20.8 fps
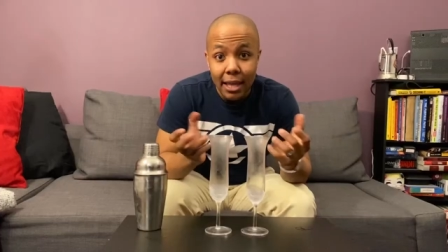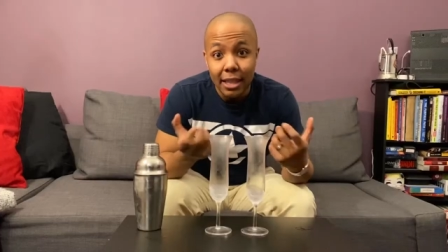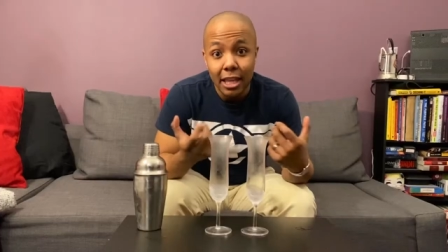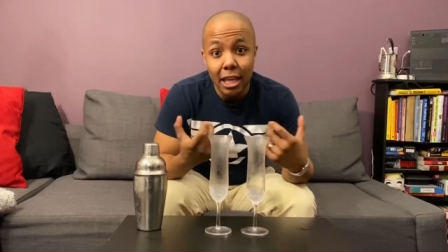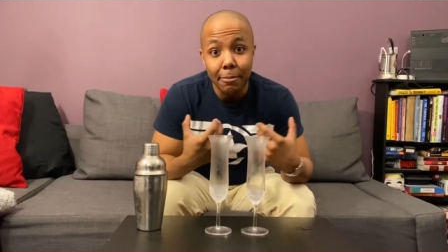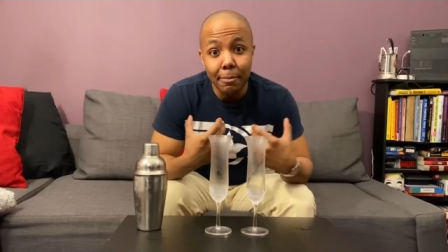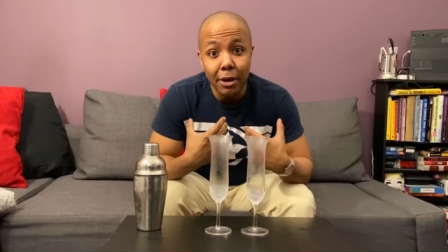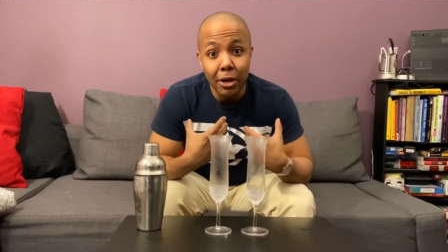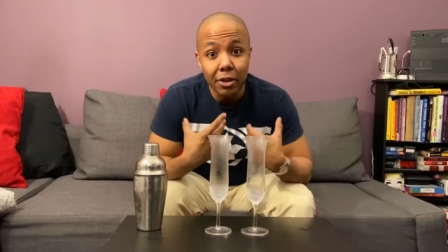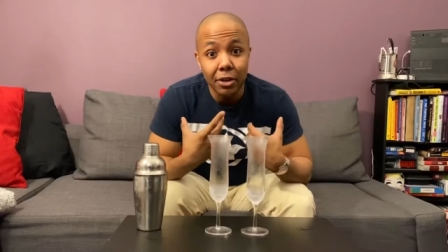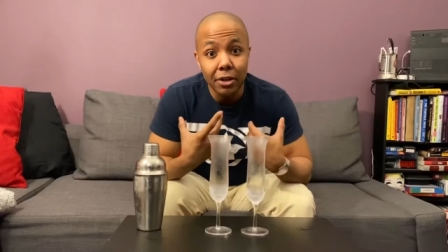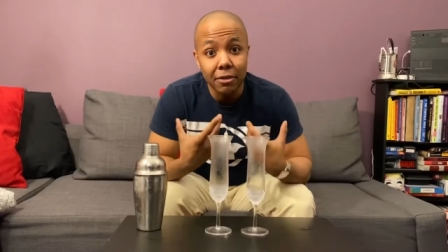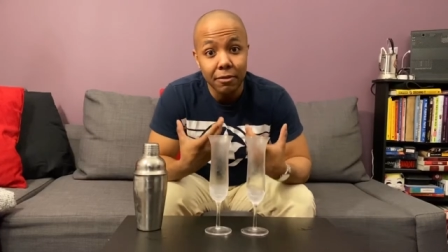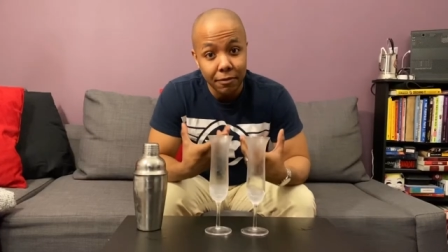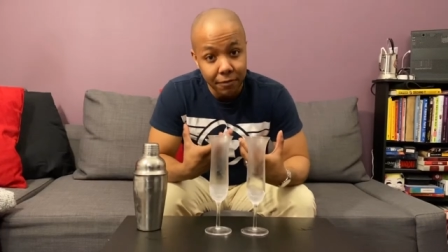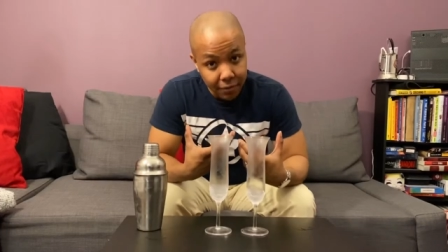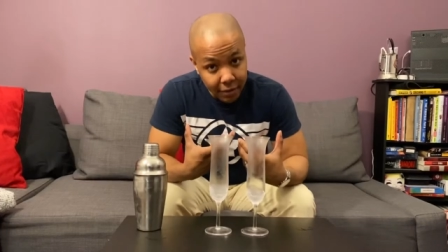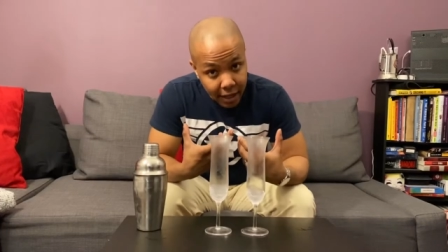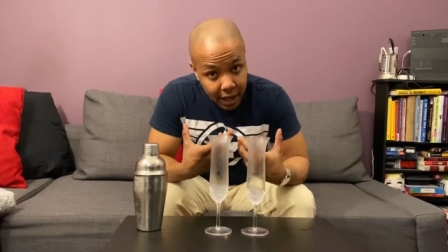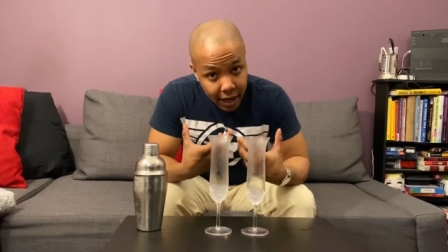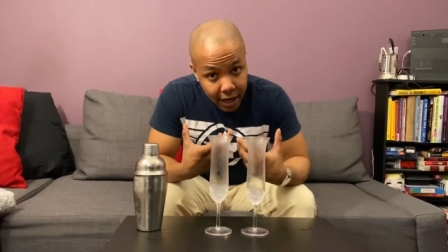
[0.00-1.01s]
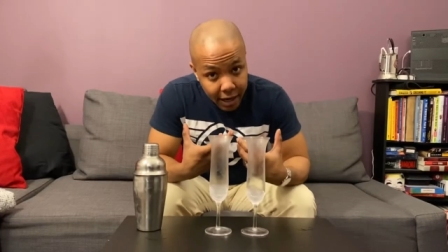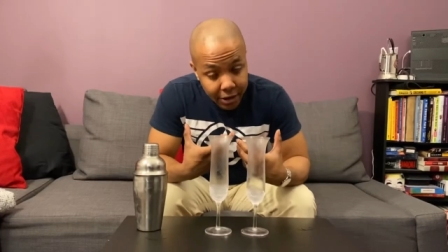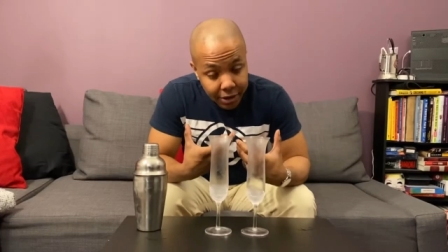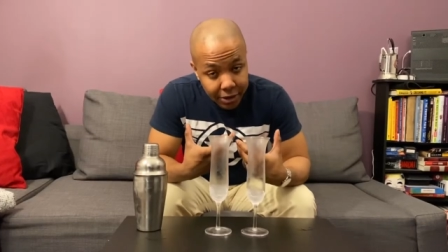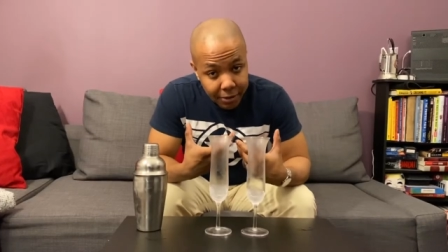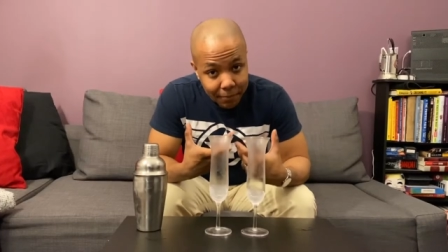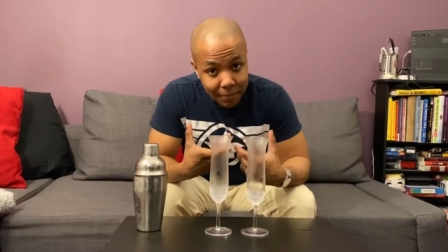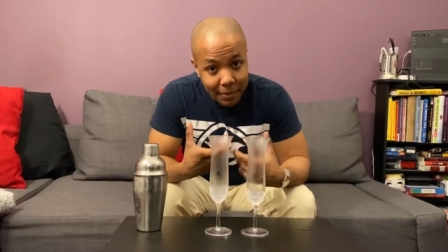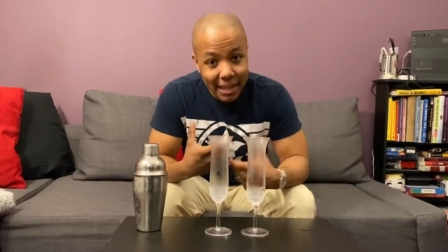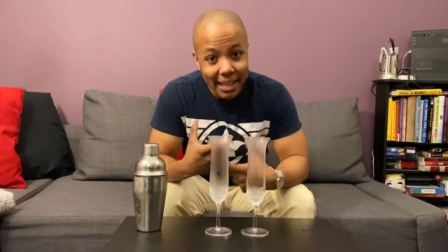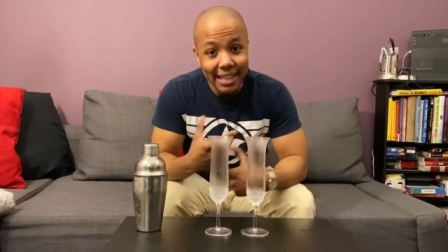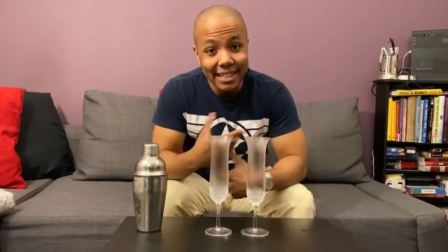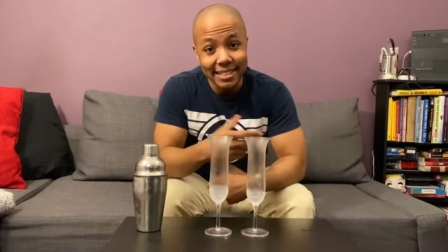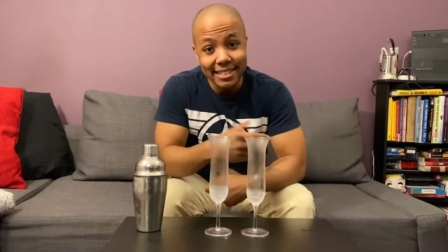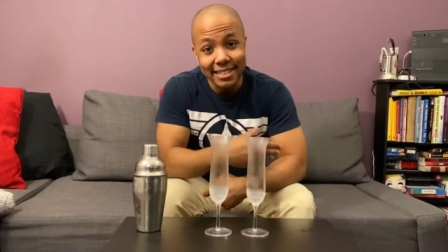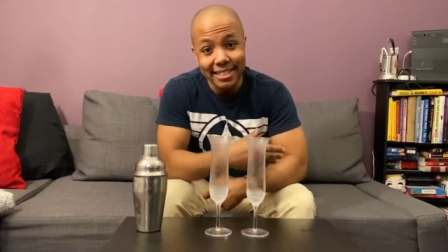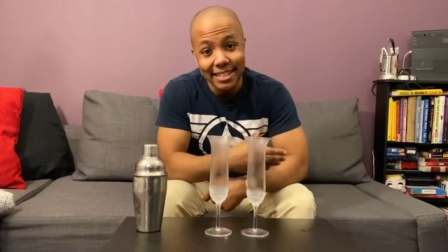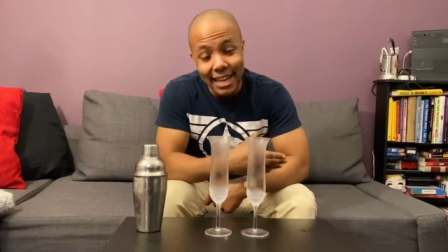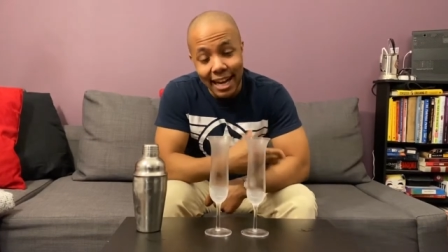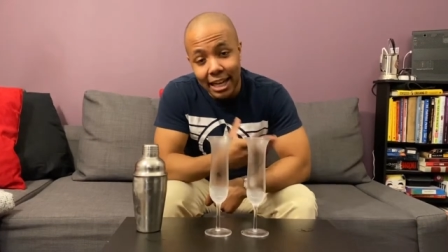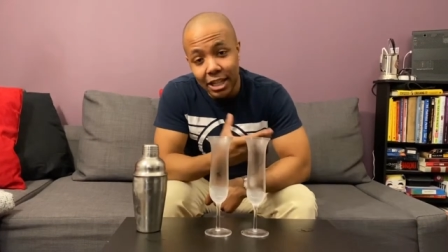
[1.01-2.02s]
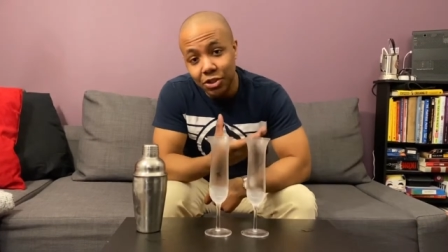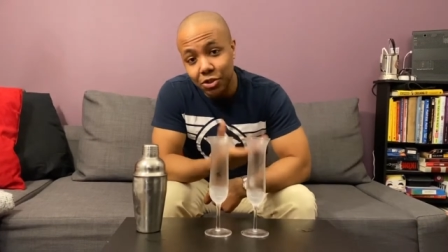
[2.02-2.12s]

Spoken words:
The American Flyer is not